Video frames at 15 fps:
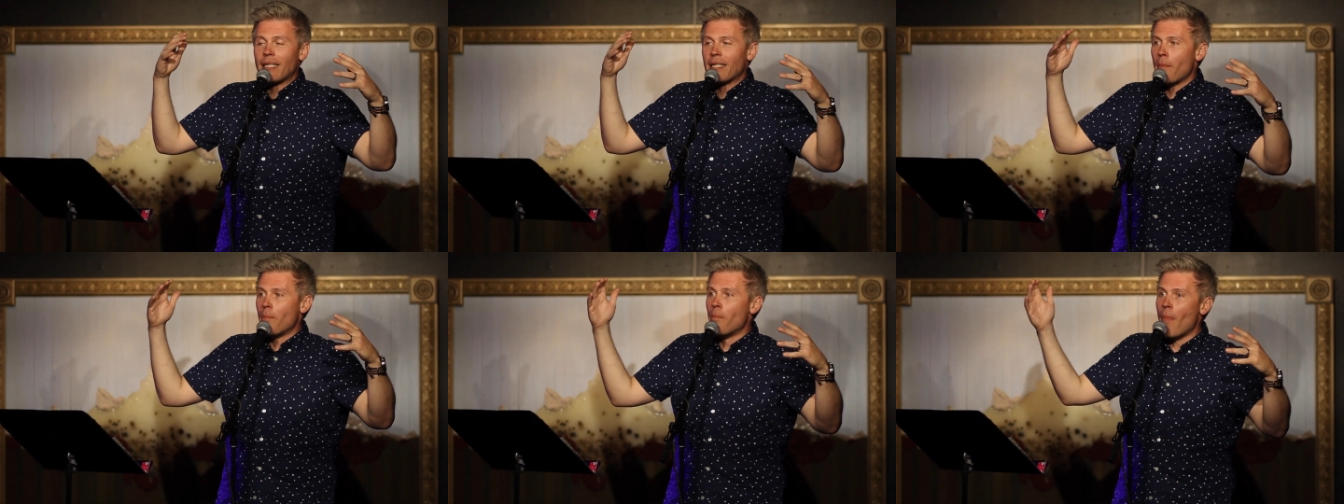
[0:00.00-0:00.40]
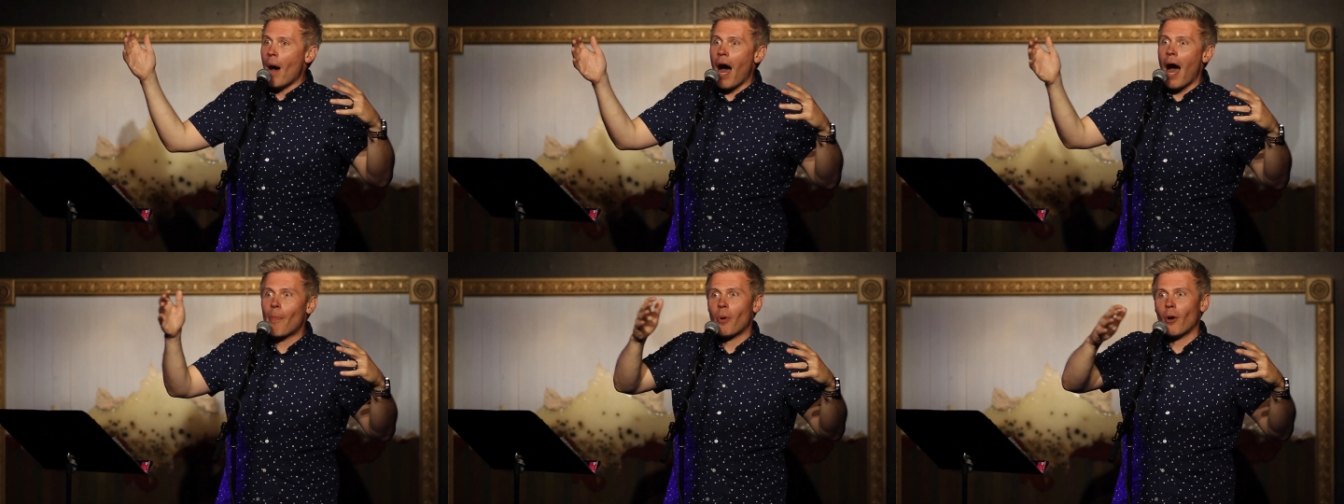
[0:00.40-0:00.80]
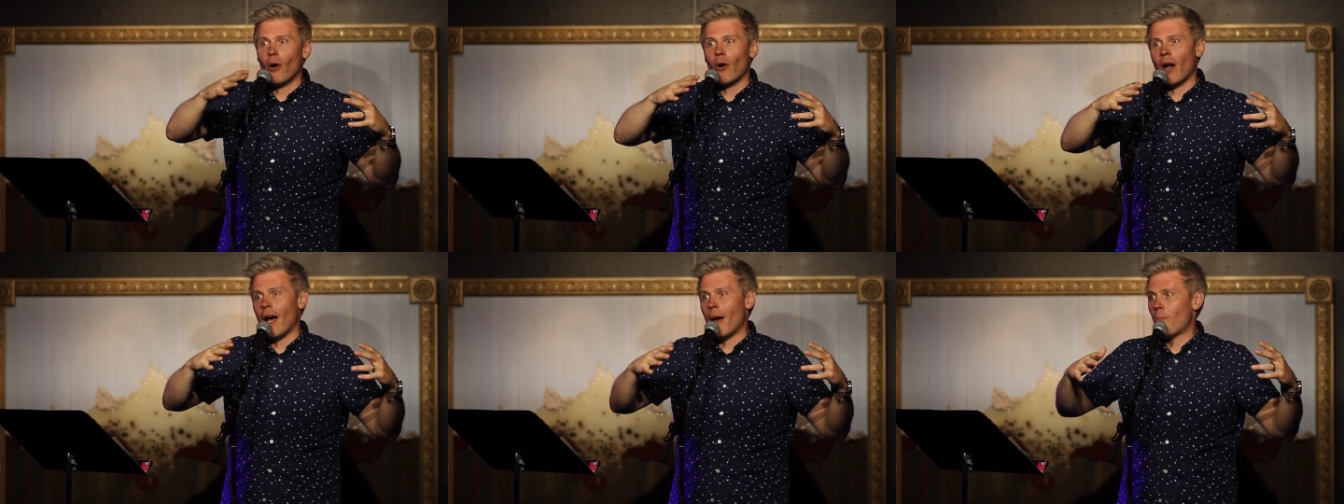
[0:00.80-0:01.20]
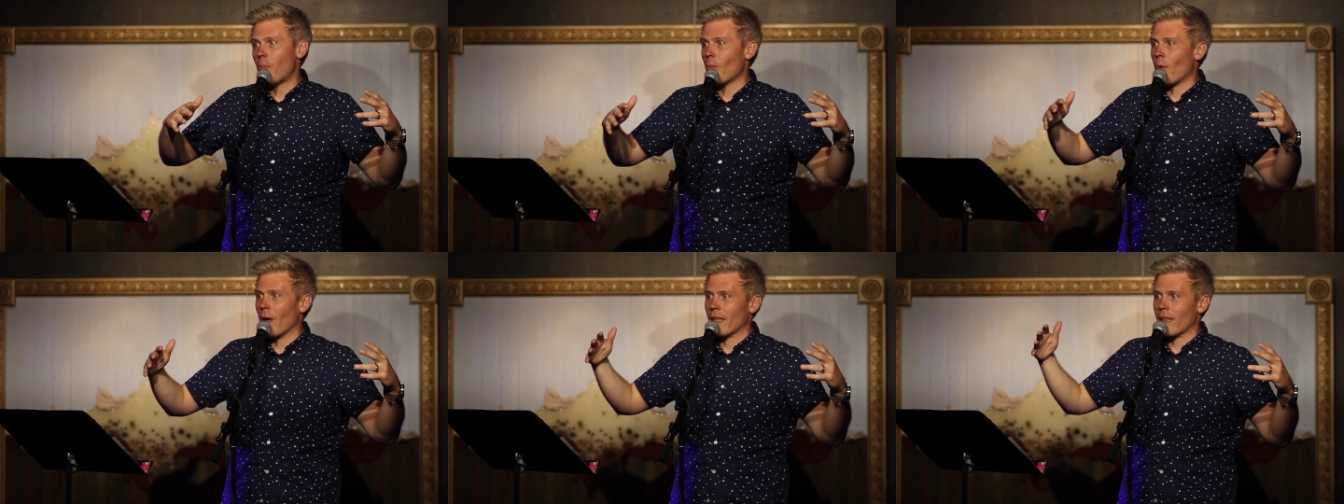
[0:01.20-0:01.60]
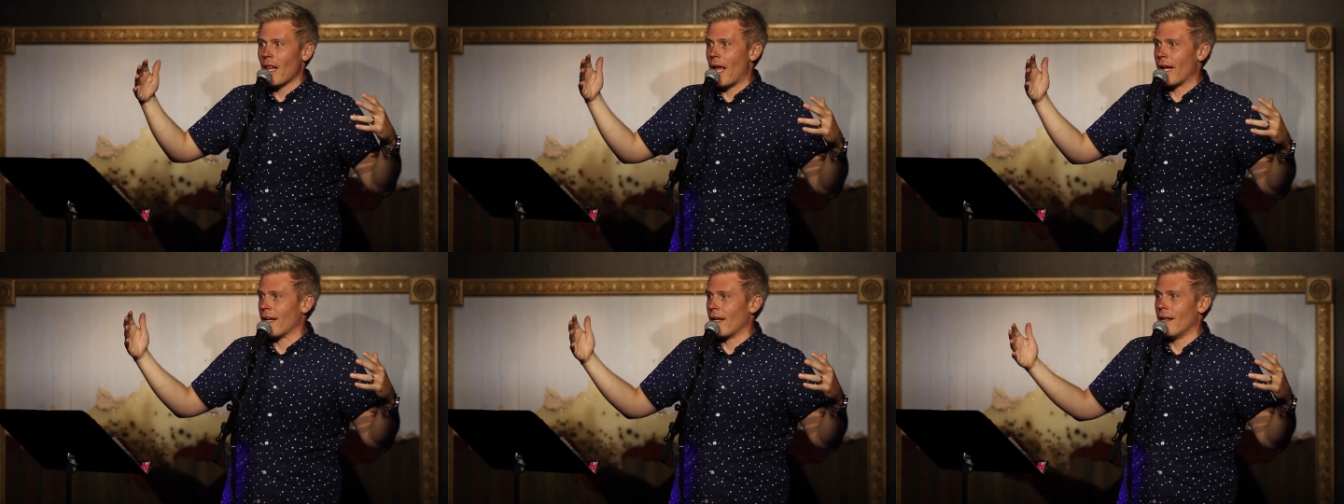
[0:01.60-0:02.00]
to mop her up with
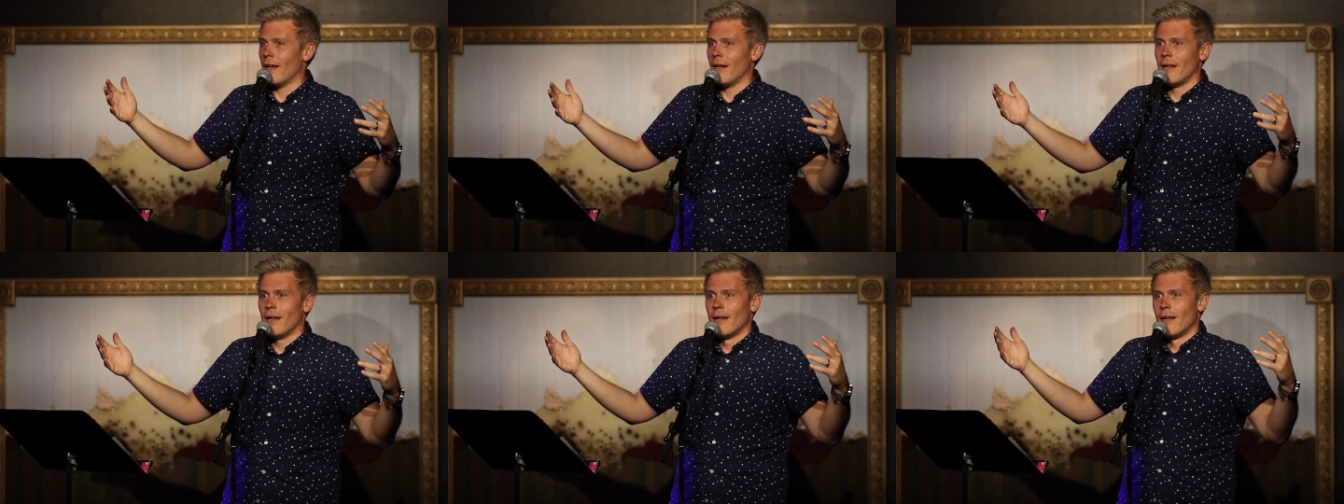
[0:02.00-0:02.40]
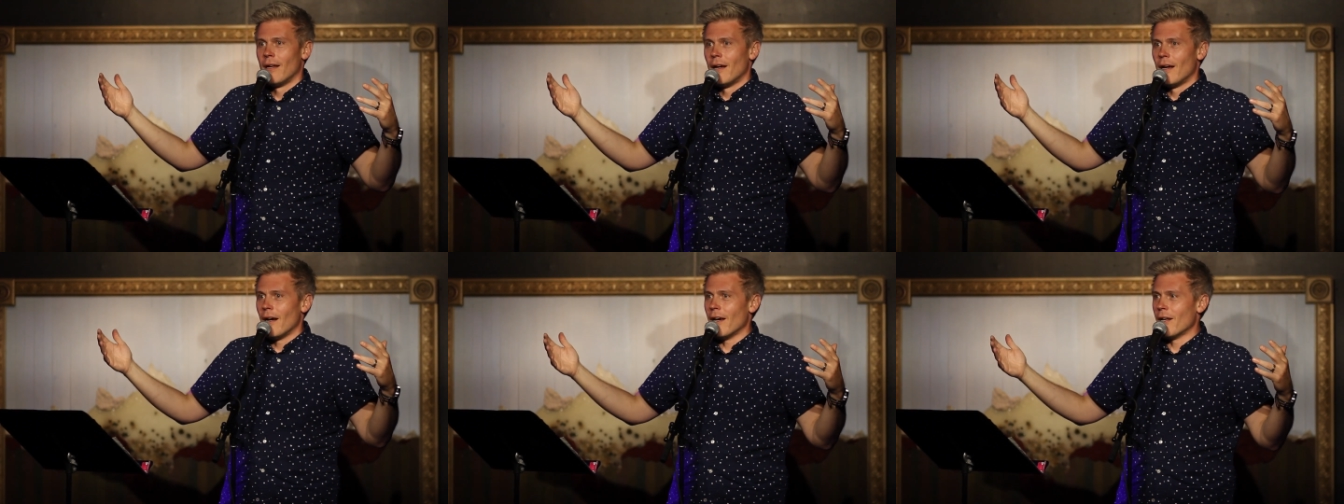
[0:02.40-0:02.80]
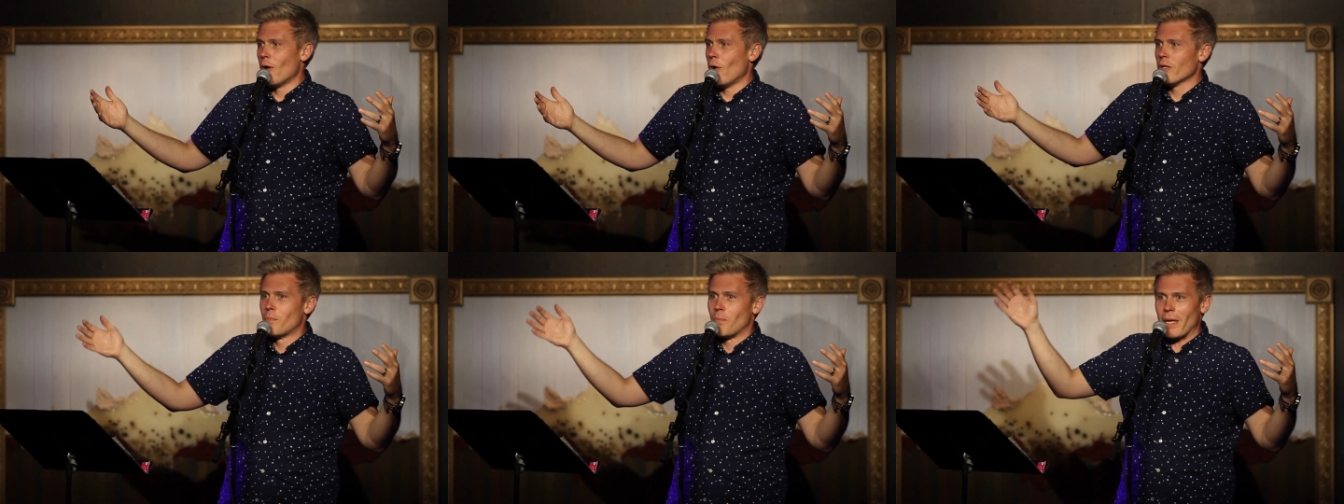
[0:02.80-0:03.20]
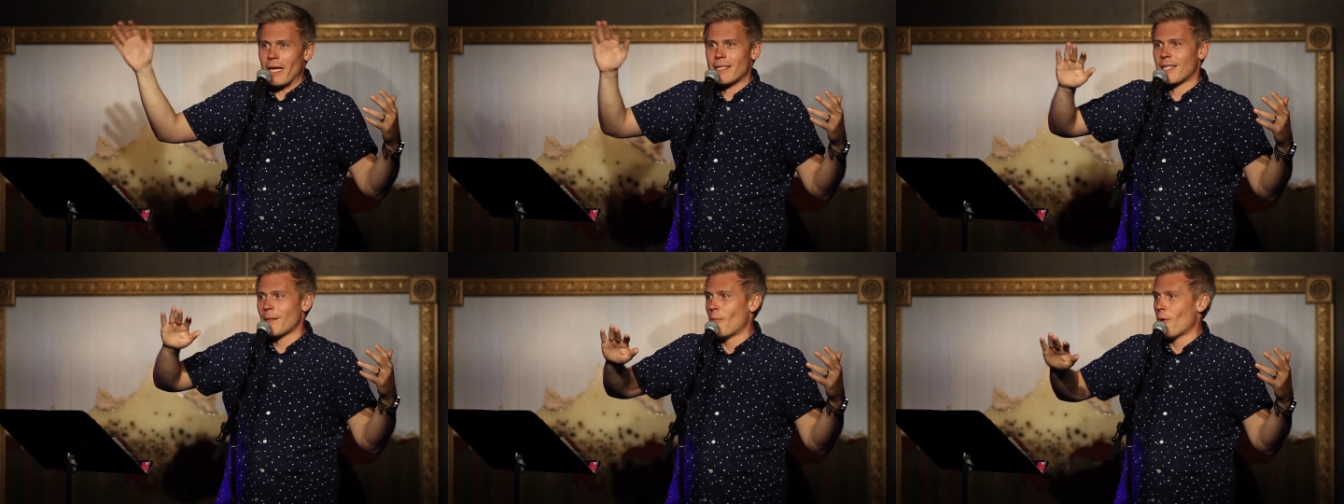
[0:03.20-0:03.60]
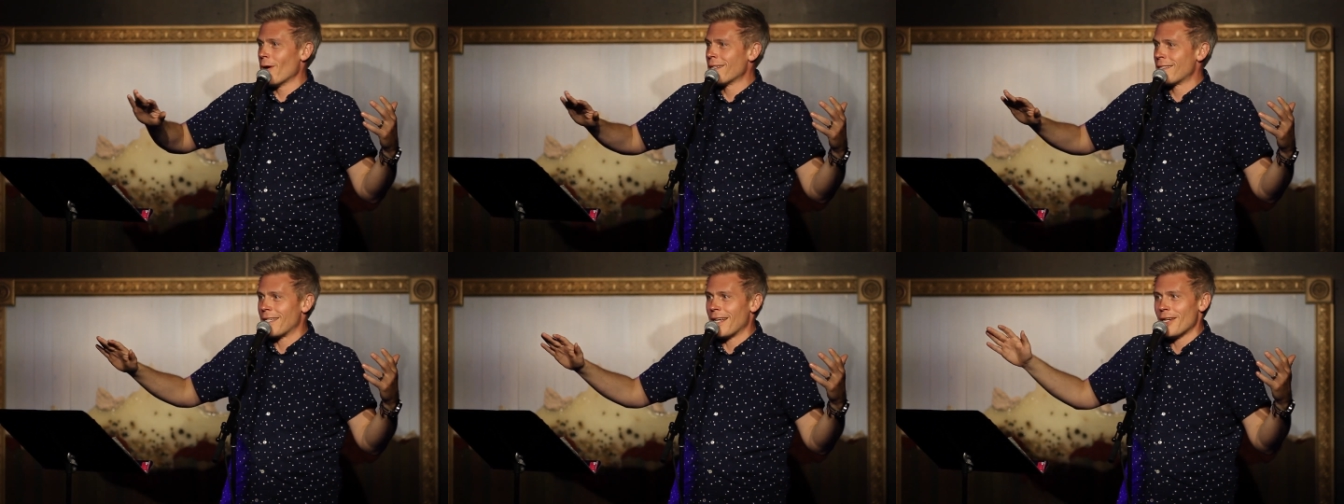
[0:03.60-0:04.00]
like a an old Beastie
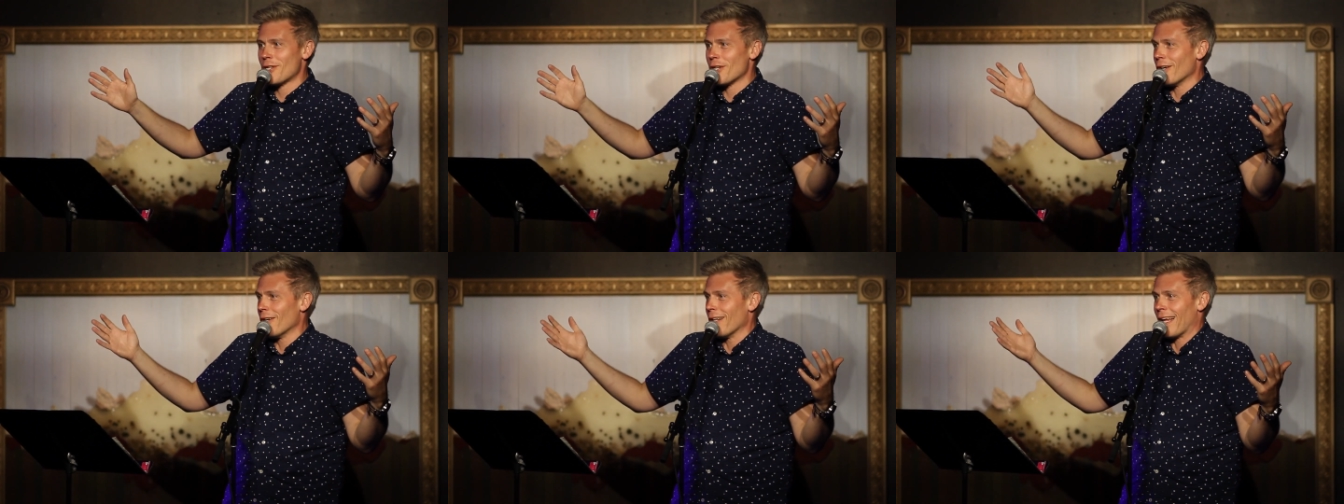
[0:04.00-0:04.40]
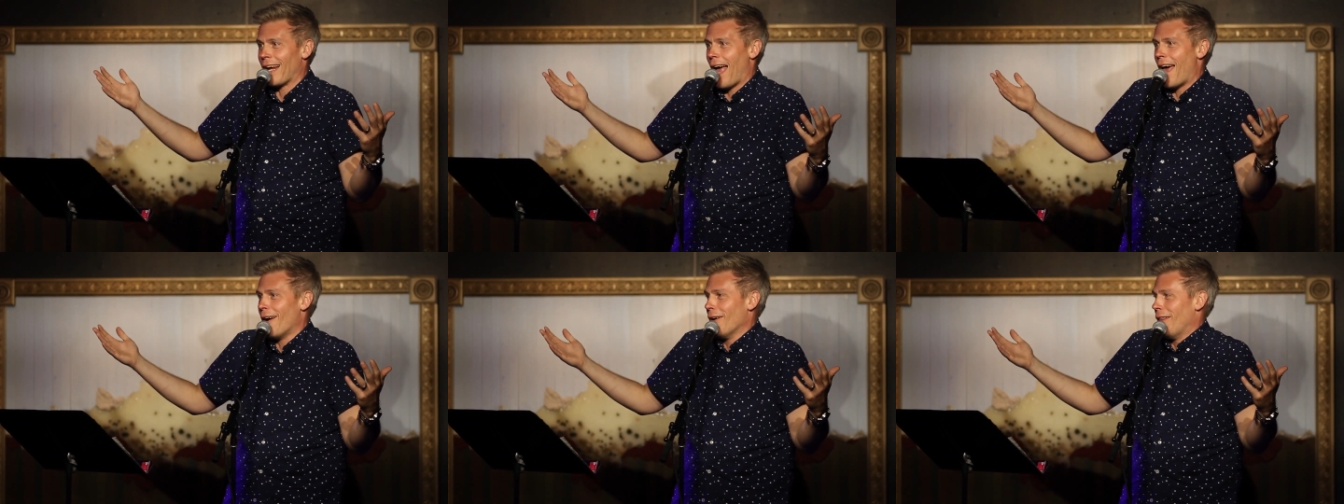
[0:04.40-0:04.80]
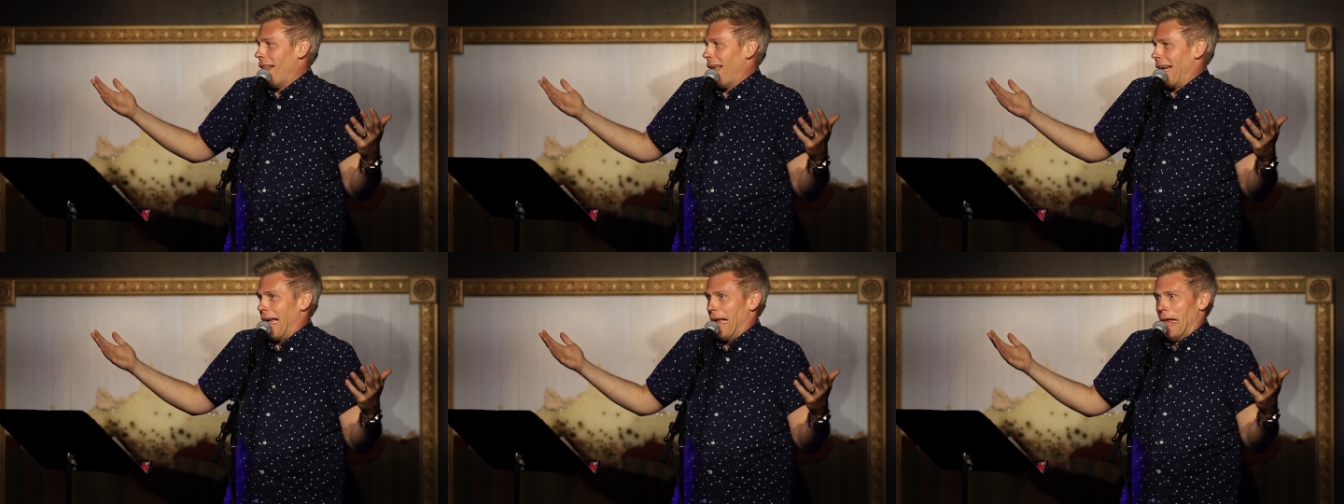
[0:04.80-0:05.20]
Boys t-shirt. Like I am like